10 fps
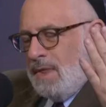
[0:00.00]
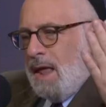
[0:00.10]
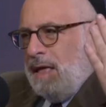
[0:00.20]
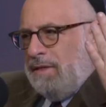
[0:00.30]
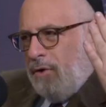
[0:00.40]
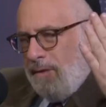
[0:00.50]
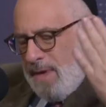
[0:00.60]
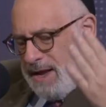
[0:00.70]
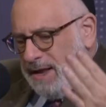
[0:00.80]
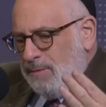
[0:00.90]
and there are
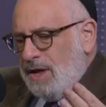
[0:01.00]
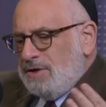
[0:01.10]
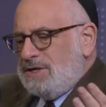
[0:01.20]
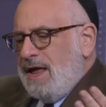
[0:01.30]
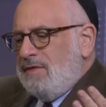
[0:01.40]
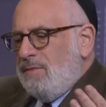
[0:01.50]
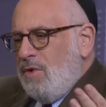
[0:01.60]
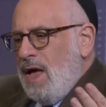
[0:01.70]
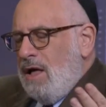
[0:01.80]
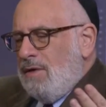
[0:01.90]
many, and we understand them
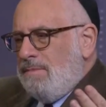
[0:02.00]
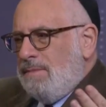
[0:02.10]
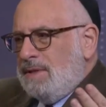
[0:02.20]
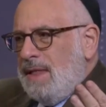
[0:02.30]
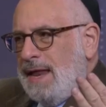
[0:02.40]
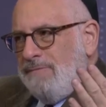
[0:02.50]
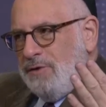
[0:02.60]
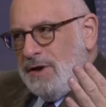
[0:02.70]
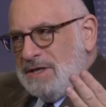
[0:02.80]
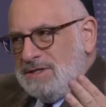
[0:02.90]
well, but not
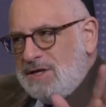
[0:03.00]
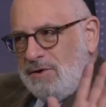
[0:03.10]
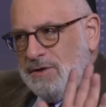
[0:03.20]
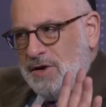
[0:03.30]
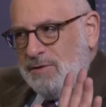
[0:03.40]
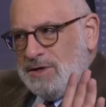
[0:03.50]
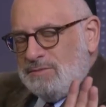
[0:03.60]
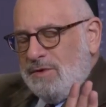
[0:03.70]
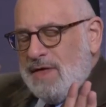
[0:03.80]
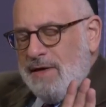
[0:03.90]
everyone necessarily agrees
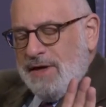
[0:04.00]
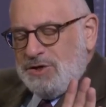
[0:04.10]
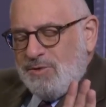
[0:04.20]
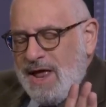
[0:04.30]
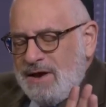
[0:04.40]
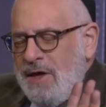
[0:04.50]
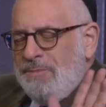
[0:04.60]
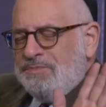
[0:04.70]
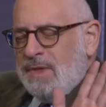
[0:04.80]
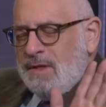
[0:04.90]
with how they trend.
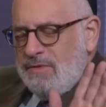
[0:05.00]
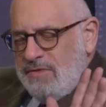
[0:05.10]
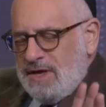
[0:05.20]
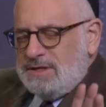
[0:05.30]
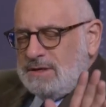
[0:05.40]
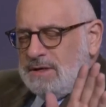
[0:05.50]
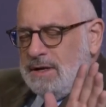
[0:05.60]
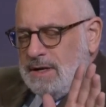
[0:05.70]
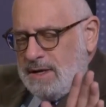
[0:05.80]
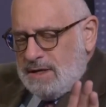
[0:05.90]
This
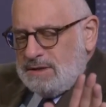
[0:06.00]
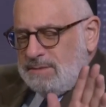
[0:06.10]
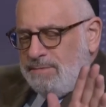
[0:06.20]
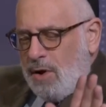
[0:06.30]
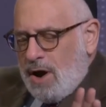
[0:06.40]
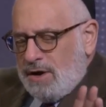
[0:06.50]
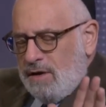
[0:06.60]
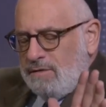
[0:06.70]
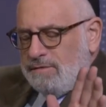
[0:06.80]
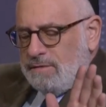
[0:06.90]
is part
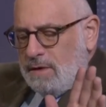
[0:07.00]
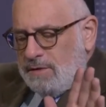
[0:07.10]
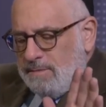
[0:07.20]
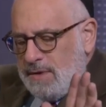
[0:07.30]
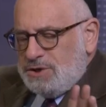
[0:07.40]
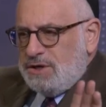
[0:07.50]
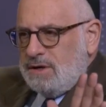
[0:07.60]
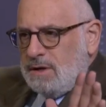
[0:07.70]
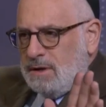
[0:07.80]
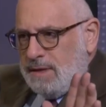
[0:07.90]
of the
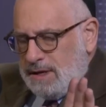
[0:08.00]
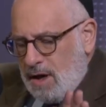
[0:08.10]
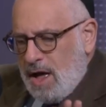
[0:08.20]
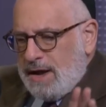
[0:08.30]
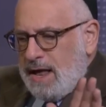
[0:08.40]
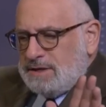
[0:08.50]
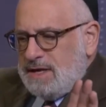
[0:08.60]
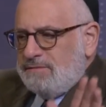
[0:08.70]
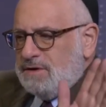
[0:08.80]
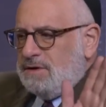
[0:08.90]
mission that God has
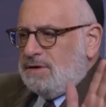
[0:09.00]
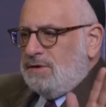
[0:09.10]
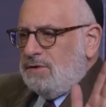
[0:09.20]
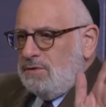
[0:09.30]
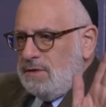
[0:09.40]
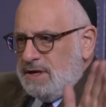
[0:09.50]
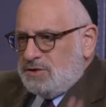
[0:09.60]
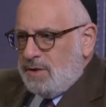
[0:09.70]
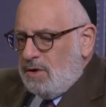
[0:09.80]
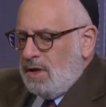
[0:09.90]
given to
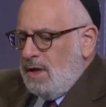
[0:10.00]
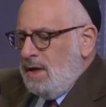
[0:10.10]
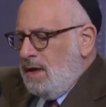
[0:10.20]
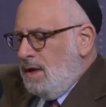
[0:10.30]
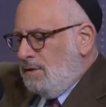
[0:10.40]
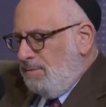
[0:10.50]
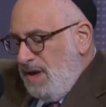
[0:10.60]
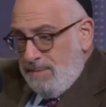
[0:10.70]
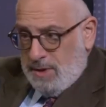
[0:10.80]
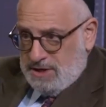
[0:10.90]
Israel, the
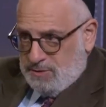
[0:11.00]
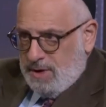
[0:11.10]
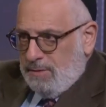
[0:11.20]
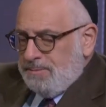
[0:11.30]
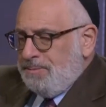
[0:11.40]
people Israel,